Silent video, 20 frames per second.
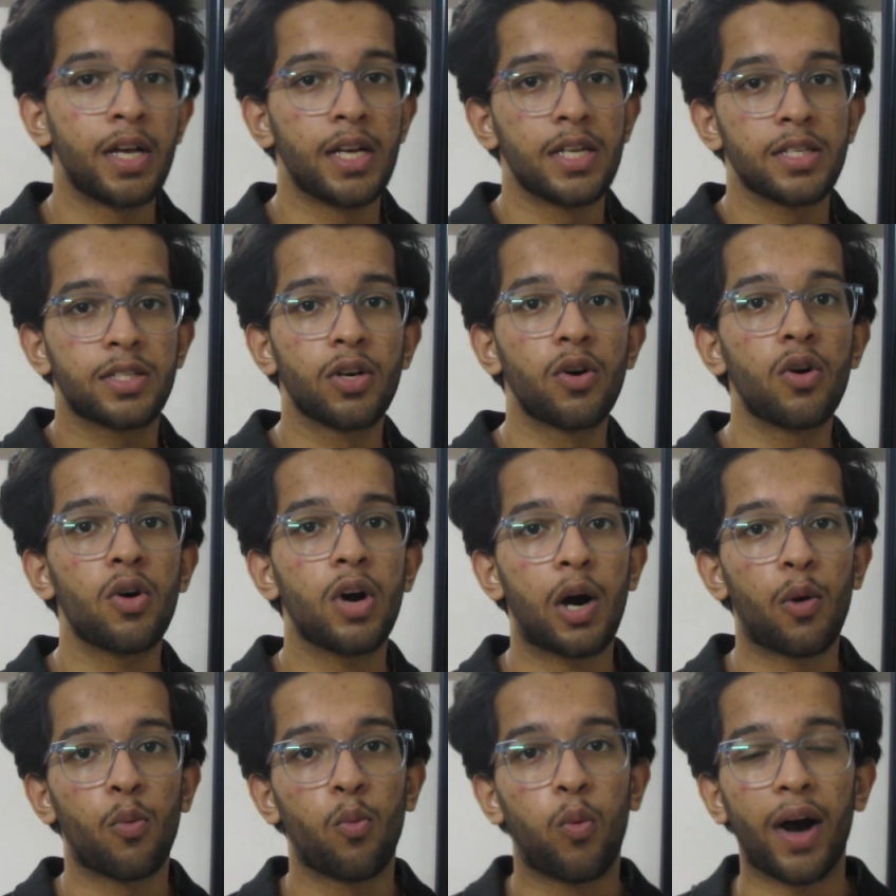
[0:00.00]

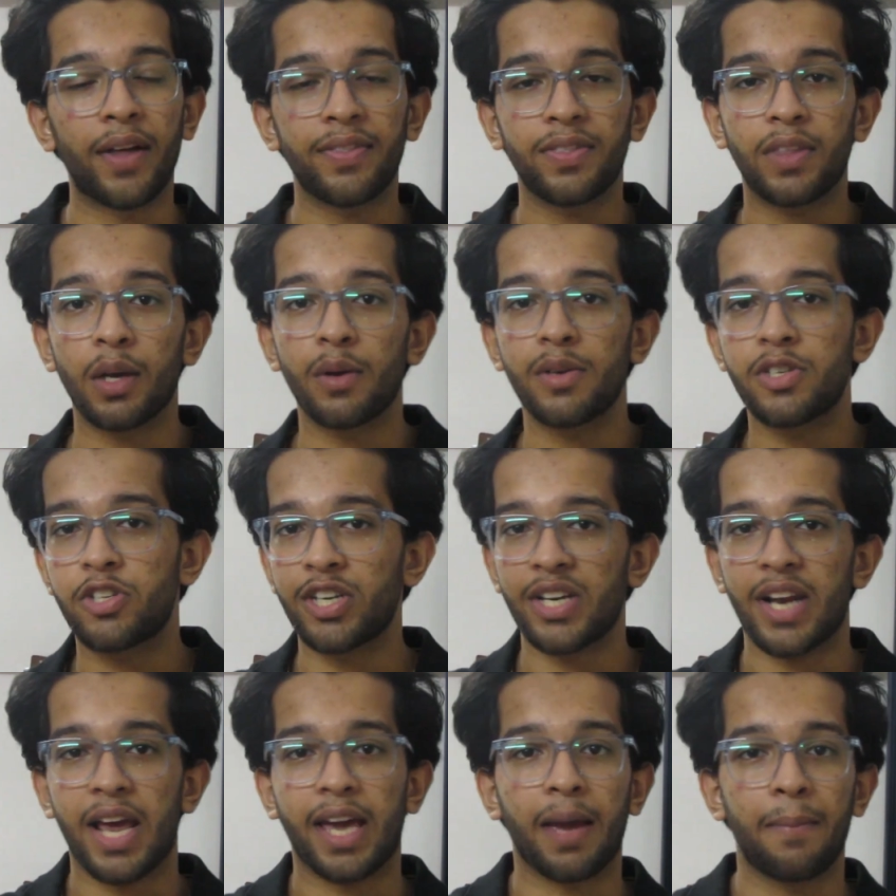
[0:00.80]
So one thing which
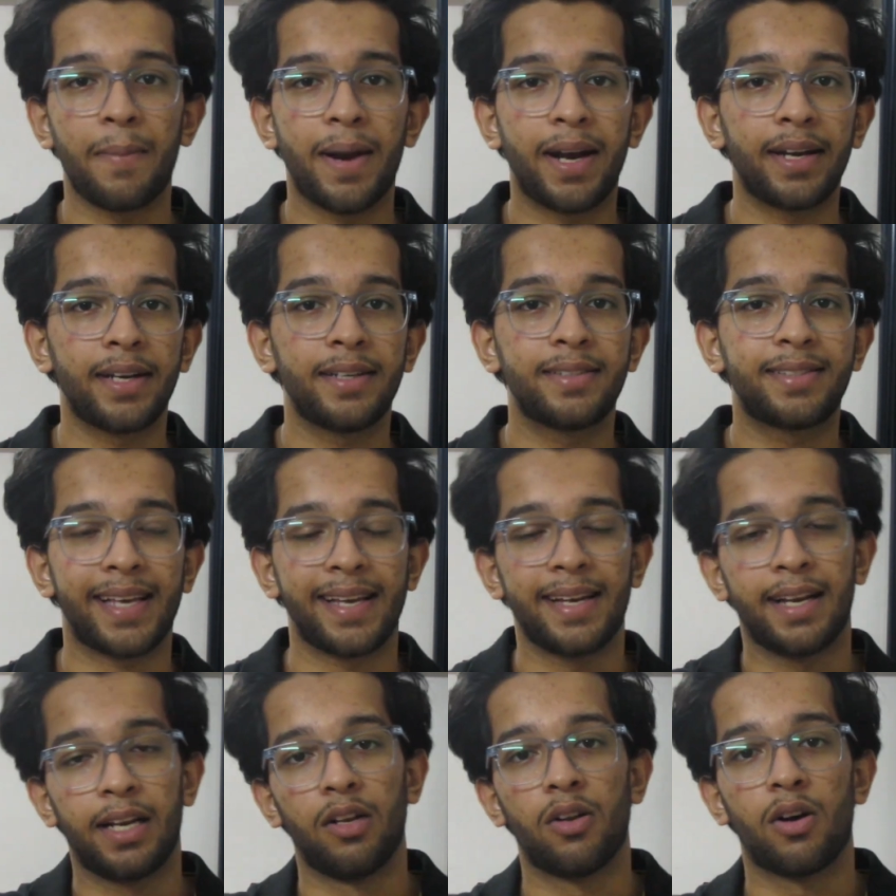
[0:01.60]
he recommends
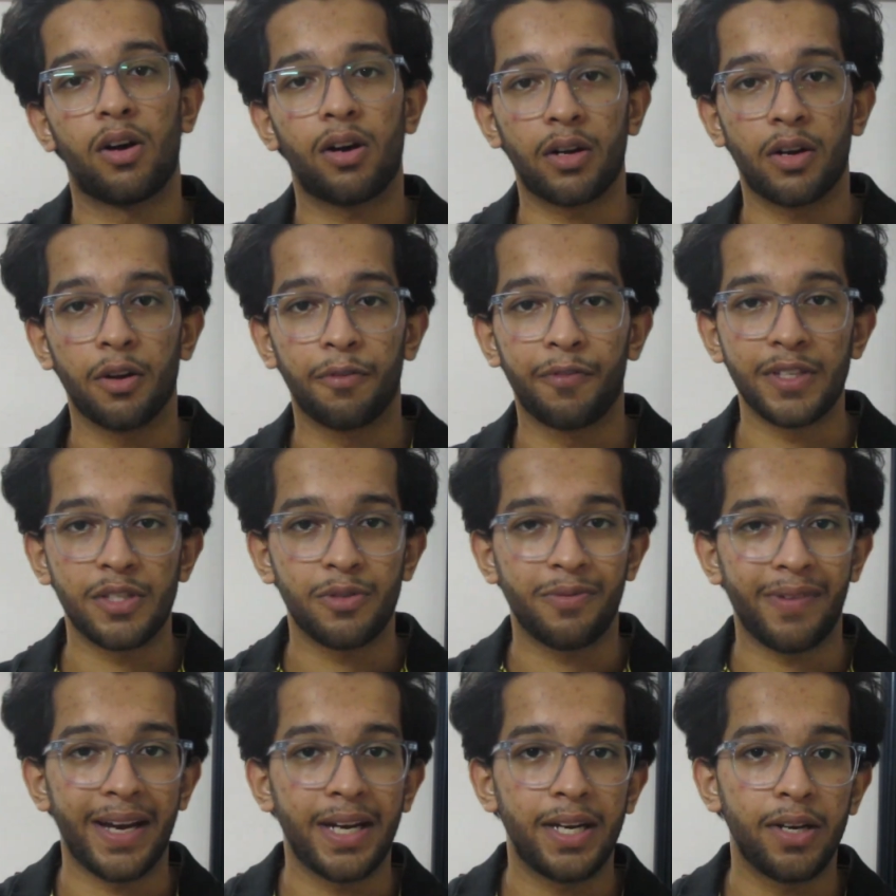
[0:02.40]
in a lot of
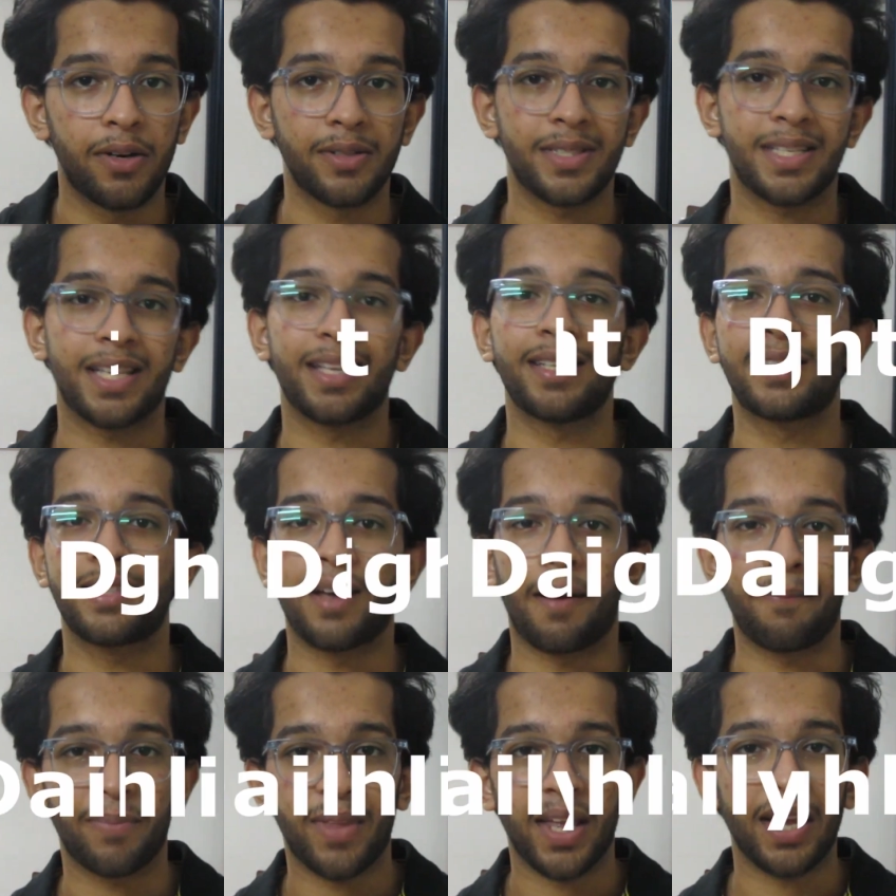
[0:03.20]
his videos is
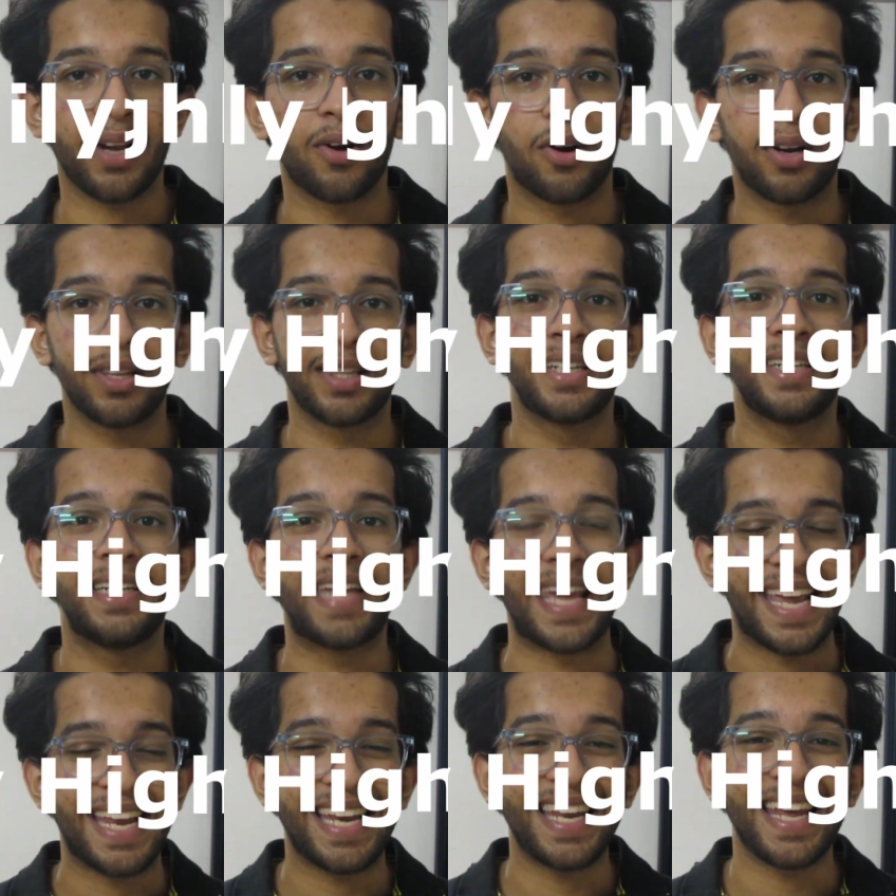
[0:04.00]
something called the
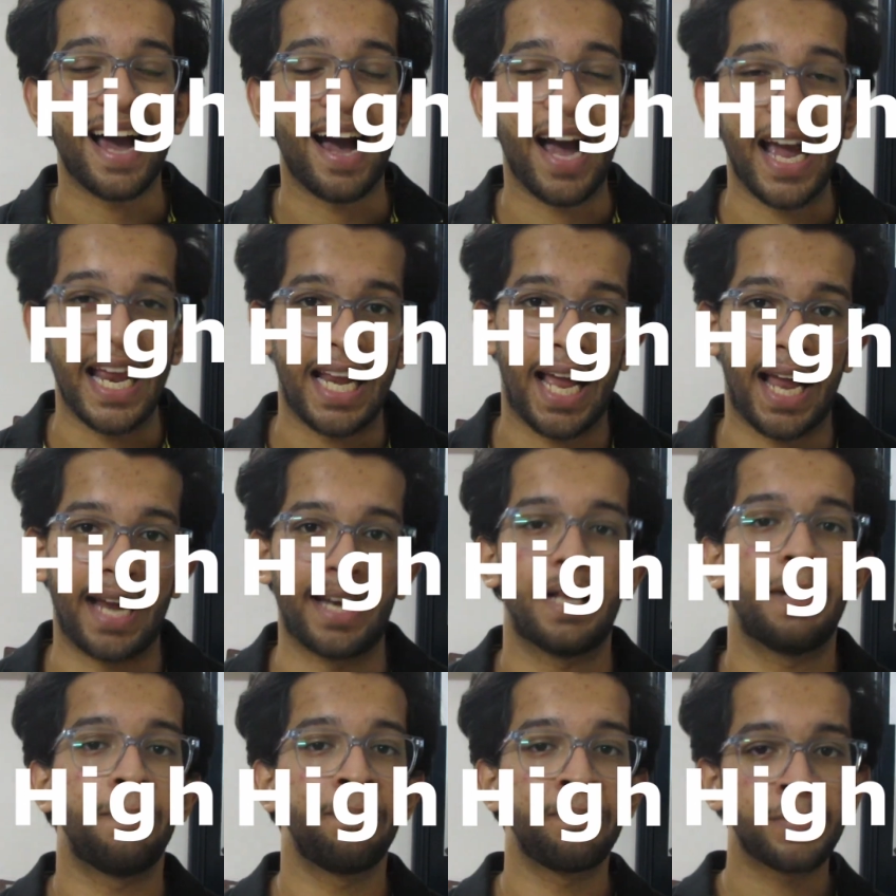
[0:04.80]
daily highlight.